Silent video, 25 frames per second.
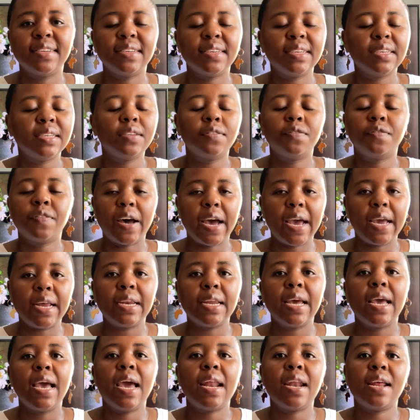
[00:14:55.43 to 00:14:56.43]

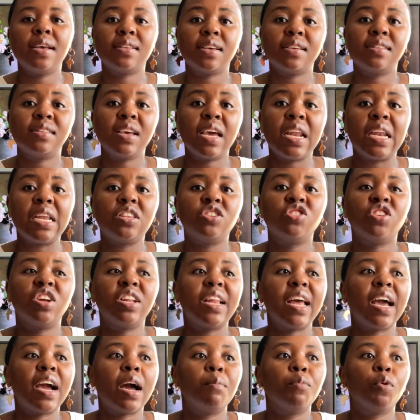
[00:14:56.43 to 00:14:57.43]
And as I said, it's not
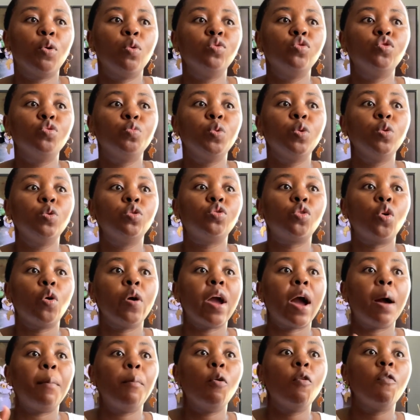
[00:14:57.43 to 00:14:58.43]
like I'm going to be withdrawing
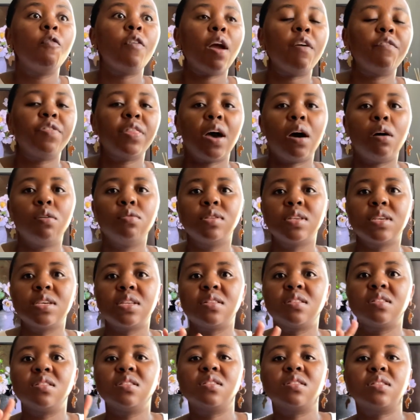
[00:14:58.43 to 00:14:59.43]
above 5,000,
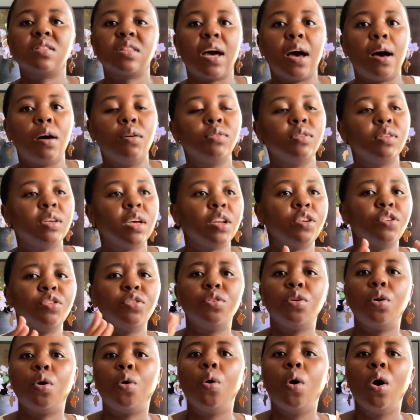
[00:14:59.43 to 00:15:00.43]
6,000, you
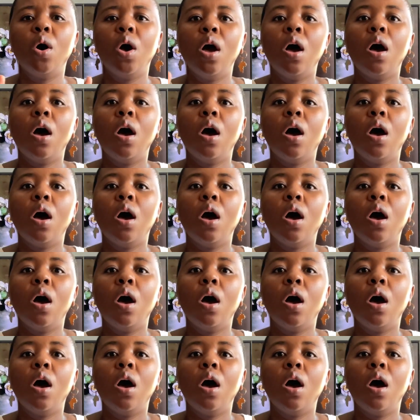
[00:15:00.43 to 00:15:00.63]
know.